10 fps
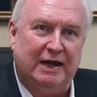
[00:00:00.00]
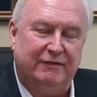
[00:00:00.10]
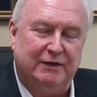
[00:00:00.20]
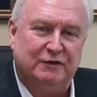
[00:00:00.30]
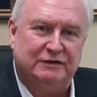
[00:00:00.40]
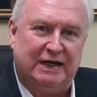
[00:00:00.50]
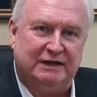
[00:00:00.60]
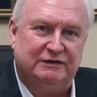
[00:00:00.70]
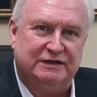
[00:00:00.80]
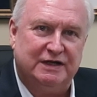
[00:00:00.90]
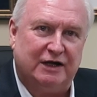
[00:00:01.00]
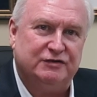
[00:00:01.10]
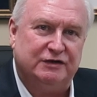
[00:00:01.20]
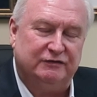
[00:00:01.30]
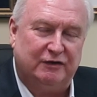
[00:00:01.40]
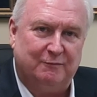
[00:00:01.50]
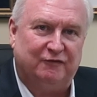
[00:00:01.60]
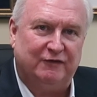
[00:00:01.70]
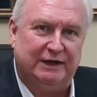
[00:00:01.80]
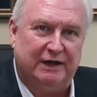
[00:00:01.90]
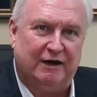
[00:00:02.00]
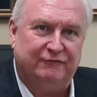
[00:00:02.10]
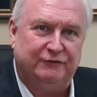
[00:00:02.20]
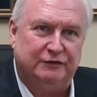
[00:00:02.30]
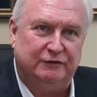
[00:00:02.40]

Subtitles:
and then we'll take deductions, hopefully enough